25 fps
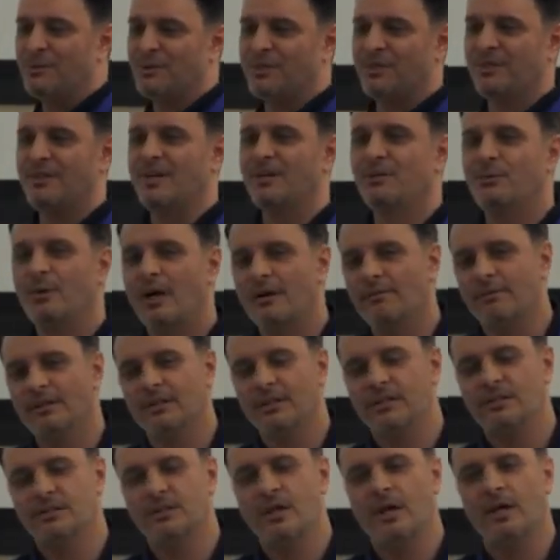I was a young
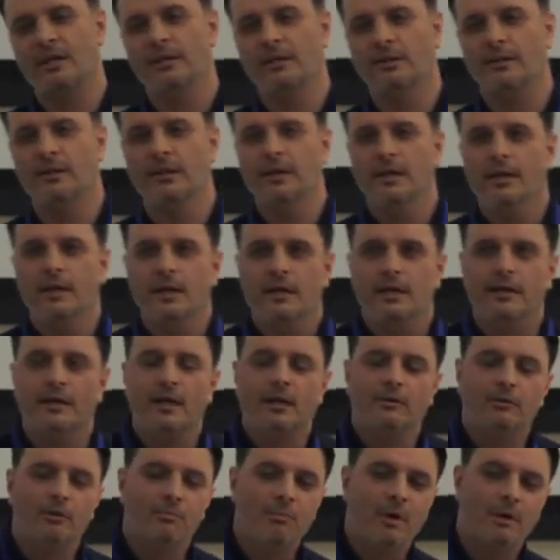graphic designer,
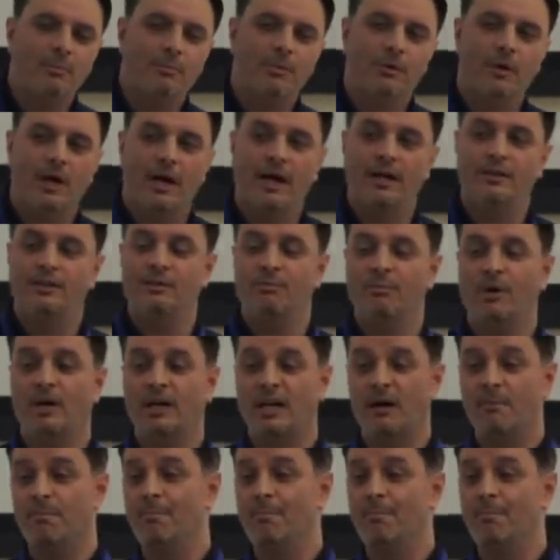and I remember I had to buy